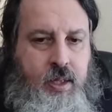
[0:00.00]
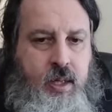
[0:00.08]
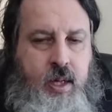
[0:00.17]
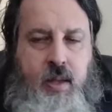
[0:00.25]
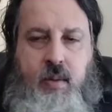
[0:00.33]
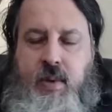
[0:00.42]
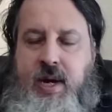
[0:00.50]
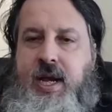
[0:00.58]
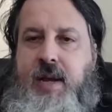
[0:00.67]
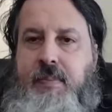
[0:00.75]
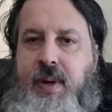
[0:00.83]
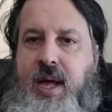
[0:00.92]
in the
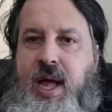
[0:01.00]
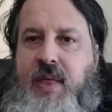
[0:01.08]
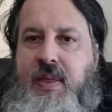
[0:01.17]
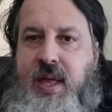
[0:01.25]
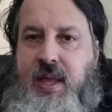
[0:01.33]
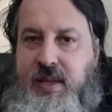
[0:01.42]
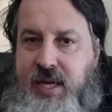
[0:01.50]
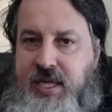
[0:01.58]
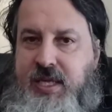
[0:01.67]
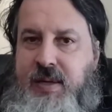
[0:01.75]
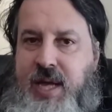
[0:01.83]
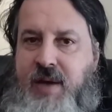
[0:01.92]
right-hand path
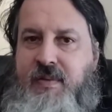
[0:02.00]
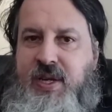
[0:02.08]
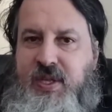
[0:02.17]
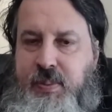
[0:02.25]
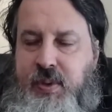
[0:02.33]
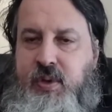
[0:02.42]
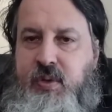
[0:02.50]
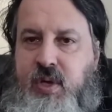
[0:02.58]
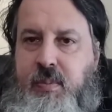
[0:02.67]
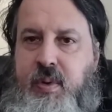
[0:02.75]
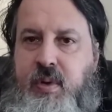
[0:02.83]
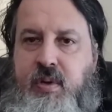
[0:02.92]
needs to have a spiritual
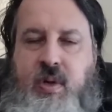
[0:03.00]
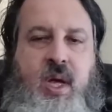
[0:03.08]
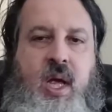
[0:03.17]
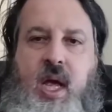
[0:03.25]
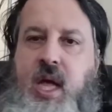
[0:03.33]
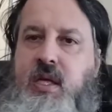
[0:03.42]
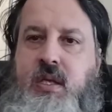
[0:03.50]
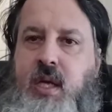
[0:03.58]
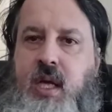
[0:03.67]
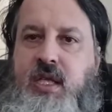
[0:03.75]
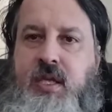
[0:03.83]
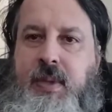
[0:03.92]
component. It's
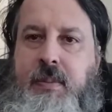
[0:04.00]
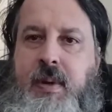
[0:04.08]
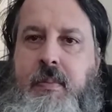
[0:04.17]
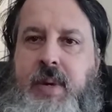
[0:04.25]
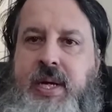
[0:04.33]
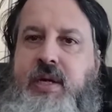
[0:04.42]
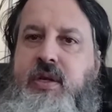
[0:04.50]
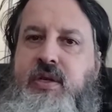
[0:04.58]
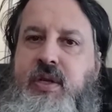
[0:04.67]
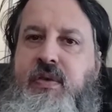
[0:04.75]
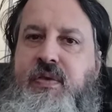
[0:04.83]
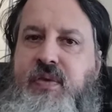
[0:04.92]
not simply about making
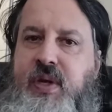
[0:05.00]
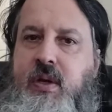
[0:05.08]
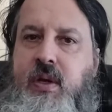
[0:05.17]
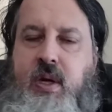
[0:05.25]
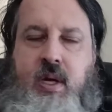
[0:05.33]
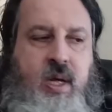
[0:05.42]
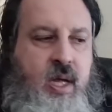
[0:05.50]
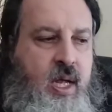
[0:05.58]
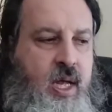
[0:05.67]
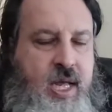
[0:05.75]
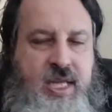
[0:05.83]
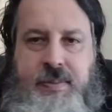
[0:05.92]
yourself feel good.
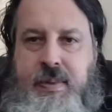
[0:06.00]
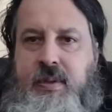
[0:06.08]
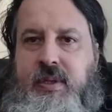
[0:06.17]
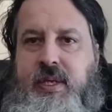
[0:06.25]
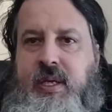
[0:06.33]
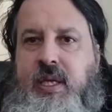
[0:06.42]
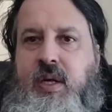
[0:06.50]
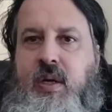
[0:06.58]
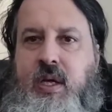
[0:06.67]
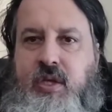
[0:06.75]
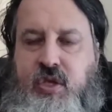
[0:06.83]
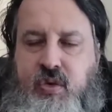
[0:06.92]
It's about dealing
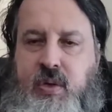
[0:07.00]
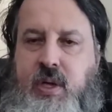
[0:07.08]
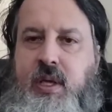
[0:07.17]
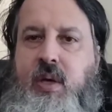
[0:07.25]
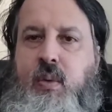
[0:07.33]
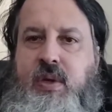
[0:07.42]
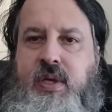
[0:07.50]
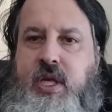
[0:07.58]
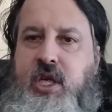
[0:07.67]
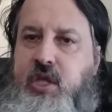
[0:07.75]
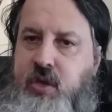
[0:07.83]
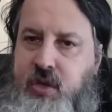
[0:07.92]
and struggling with
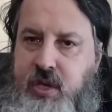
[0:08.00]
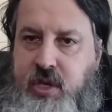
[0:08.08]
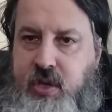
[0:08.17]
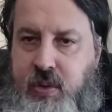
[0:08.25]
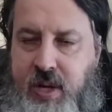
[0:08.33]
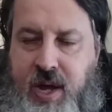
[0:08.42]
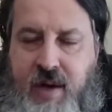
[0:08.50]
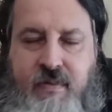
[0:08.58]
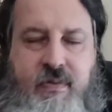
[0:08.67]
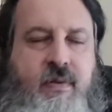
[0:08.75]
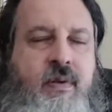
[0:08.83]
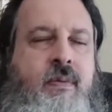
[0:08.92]
the issues that you have.
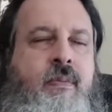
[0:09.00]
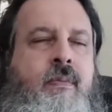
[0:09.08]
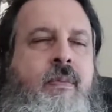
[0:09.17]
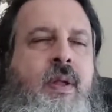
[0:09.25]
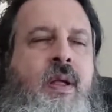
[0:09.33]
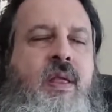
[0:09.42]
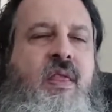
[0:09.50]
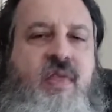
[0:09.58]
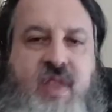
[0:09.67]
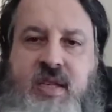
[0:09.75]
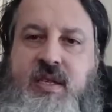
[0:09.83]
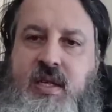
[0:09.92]

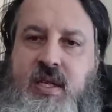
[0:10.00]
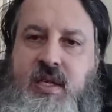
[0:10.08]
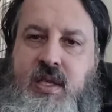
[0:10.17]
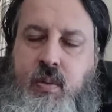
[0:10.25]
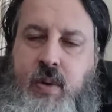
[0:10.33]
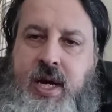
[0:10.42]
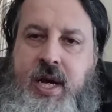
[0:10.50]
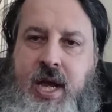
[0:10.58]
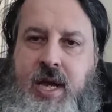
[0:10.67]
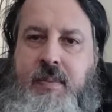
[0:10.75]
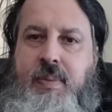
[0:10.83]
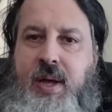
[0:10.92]
This is the
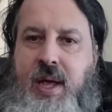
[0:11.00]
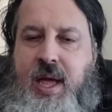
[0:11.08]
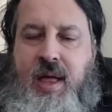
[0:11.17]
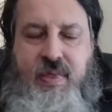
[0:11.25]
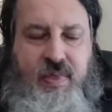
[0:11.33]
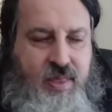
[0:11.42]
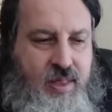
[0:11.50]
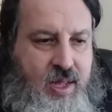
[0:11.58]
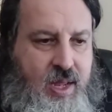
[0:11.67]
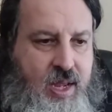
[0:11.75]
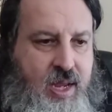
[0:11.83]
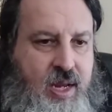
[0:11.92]
right-hand path.
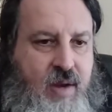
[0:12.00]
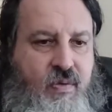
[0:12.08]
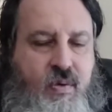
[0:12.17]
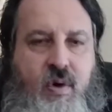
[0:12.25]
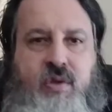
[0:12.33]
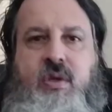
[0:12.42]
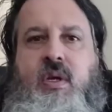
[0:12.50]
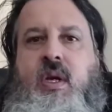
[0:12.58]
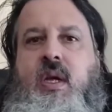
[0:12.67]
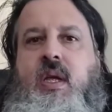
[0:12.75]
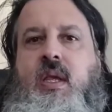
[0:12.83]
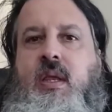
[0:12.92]
And, of course,
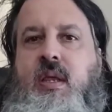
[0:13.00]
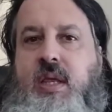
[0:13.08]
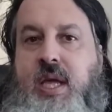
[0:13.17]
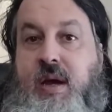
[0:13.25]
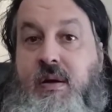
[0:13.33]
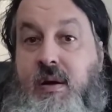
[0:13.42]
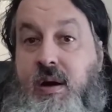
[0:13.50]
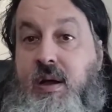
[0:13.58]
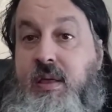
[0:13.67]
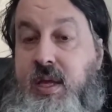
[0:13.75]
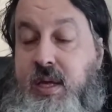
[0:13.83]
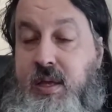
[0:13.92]
there are,
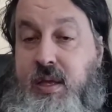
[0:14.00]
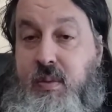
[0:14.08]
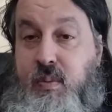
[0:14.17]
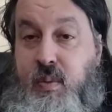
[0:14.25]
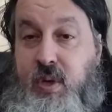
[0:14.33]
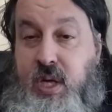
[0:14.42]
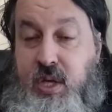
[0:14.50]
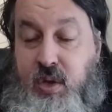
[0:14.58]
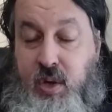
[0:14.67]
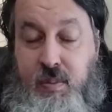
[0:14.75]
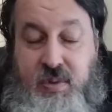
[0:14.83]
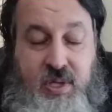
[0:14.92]
in
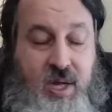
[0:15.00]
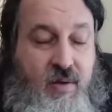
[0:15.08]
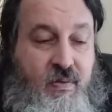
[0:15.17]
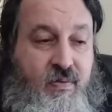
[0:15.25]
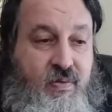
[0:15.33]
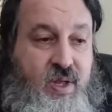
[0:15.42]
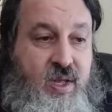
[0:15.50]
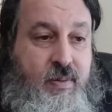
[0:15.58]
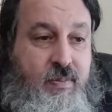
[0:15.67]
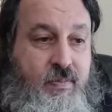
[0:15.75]
terms of the